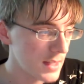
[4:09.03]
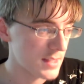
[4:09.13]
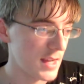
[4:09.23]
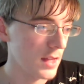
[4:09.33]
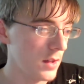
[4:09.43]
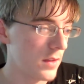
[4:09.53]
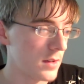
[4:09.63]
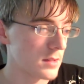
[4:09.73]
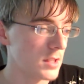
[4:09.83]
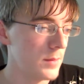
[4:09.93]
Sadly, there
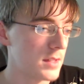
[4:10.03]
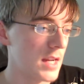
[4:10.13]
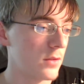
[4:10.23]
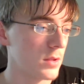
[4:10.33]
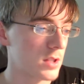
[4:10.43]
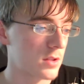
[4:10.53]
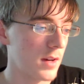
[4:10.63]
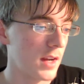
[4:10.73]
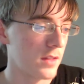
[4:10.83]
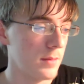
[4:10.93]
is a limit to everyone's
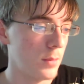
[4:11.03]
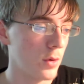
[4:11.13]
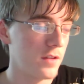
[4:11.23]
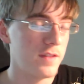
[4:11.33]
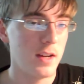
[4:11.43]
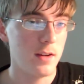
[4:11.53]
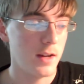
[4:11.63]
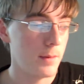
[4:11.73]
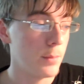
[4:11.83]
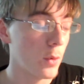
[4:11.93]
strength, and
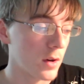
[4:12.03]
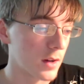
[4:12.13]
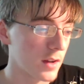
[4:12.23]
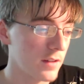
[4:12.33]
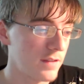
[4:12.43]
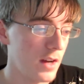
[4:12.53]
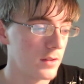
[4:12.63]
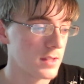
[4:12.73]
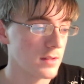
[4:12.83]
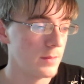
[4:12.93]
Borg
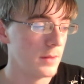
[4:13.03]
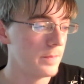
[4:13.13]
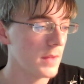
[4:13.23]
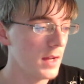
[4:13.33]
found his limit.